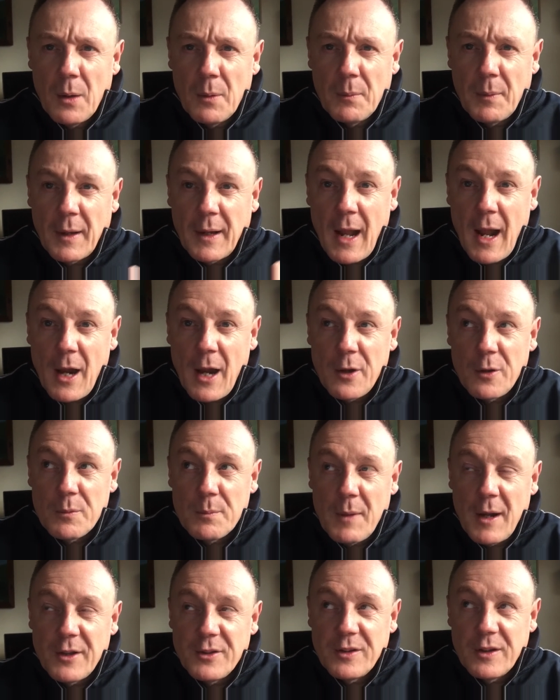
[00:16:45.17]
and candle
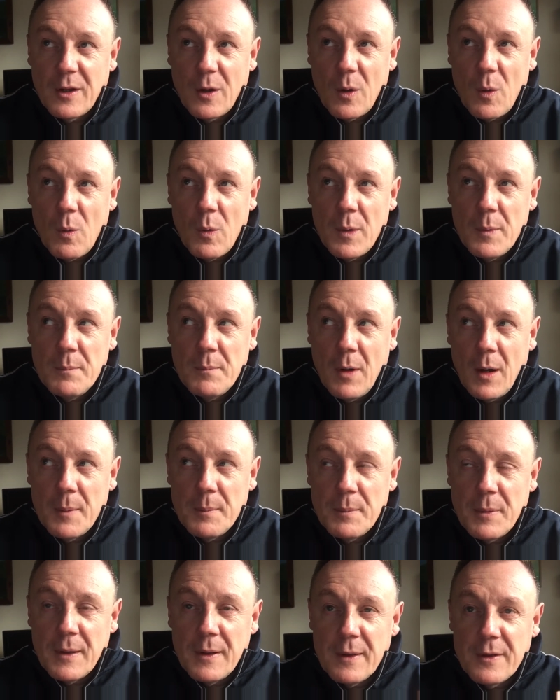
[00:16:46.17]
magic, or it
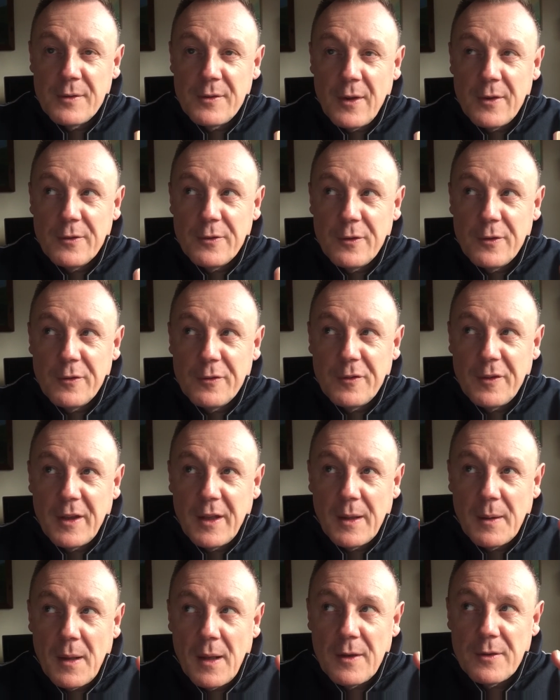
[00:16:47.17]
might be the sense of
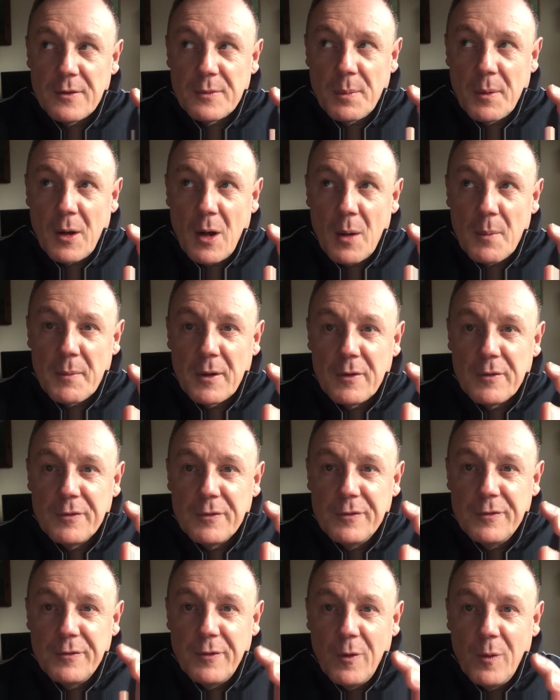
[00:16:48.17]
it's becoming a
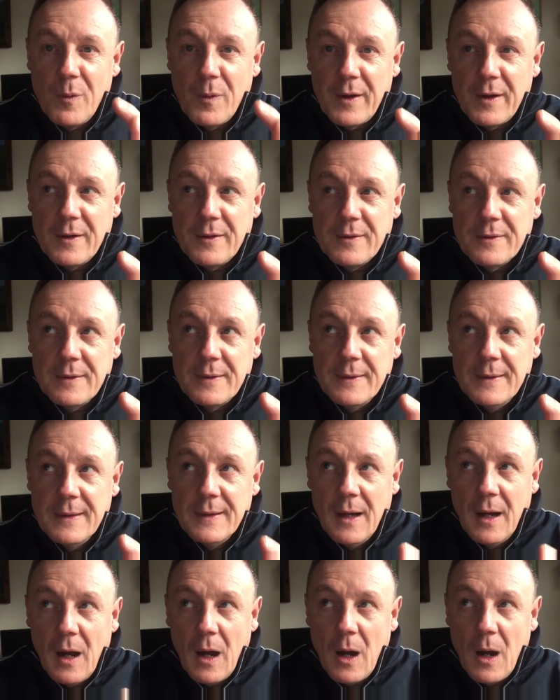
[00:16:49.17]
void,
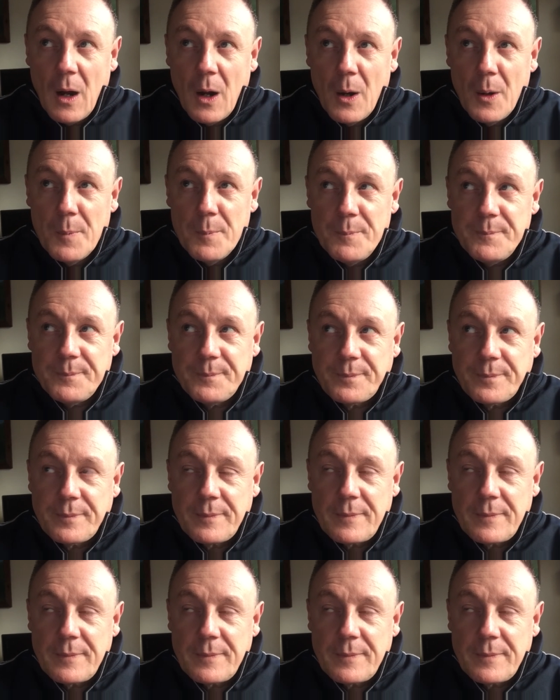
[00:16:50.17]
and